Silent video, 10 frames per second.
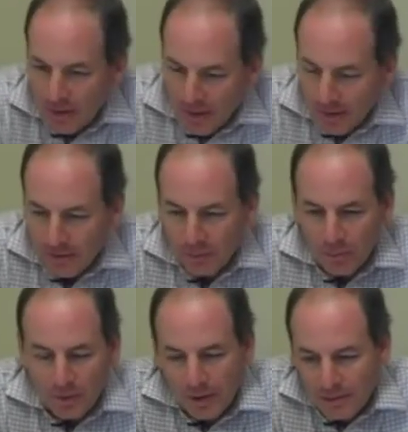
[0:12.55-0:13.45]

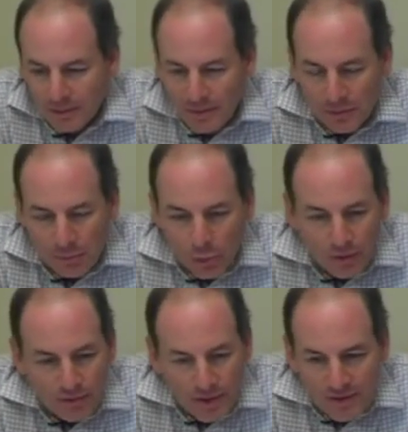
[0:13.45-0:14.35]
Well, I was
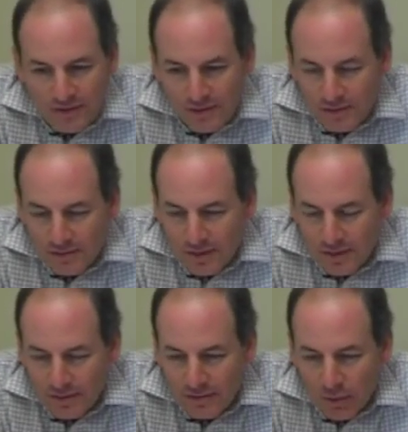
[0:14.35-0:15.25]
born and raised in
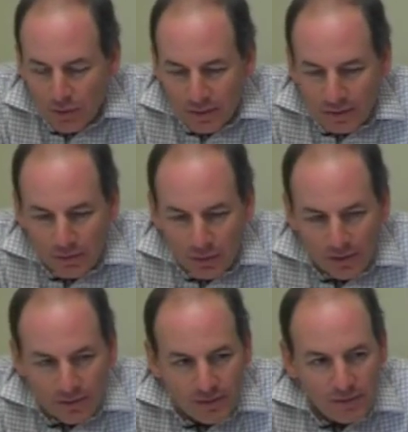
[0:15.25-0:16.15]
Skokie,
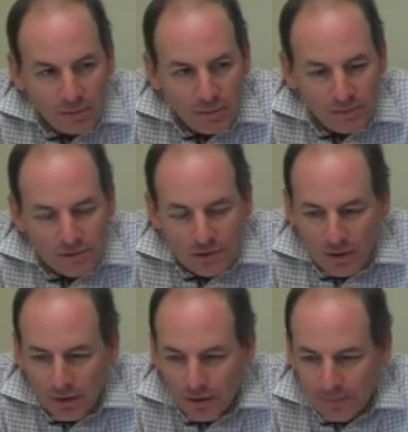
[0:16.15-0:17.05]
Illinois, suburb of
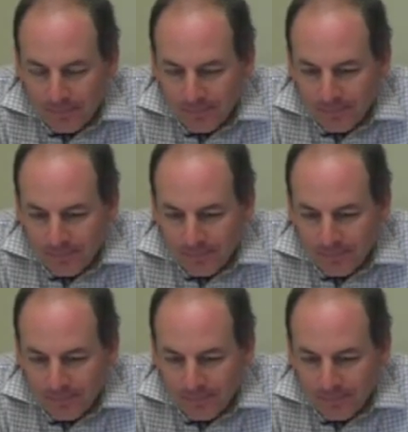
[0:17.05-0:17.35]
Chicago.